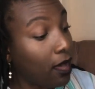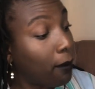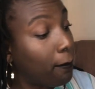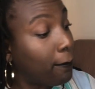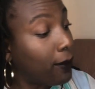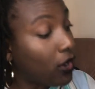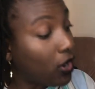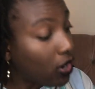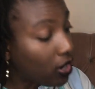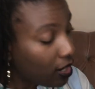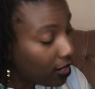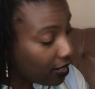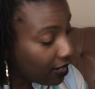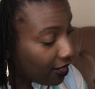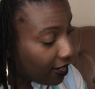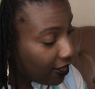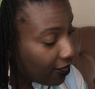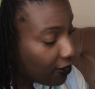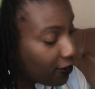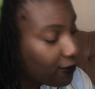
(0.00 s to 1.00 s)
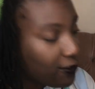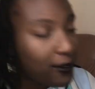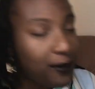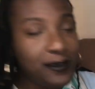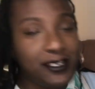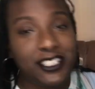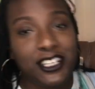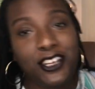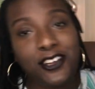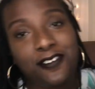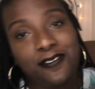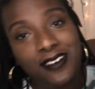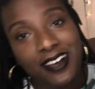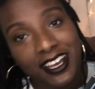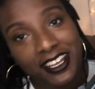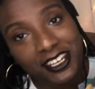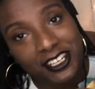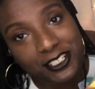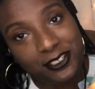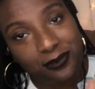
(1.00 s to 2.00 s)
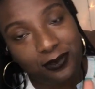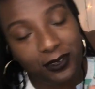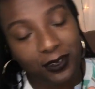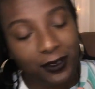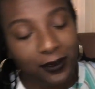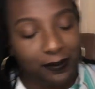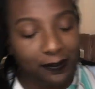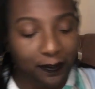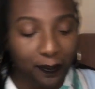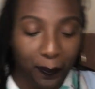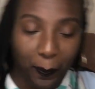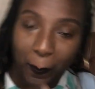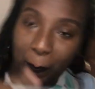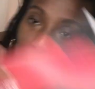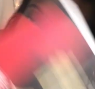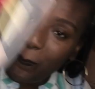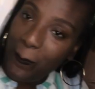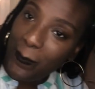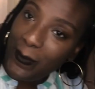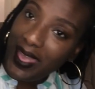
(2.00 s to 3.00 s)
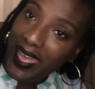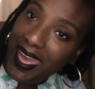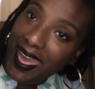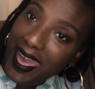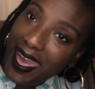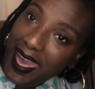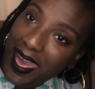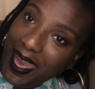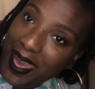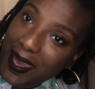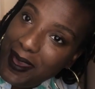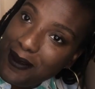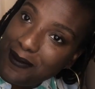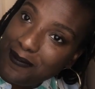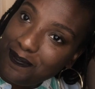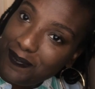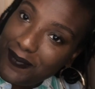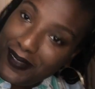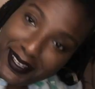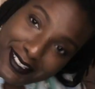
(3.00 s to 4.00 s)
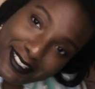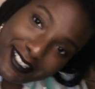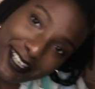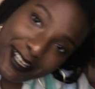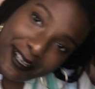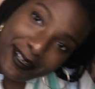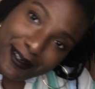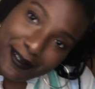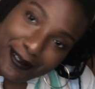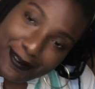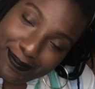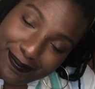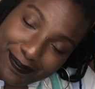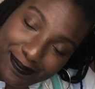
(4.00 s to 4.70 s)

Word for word: apart from Giovanni's Room, hey, it's here,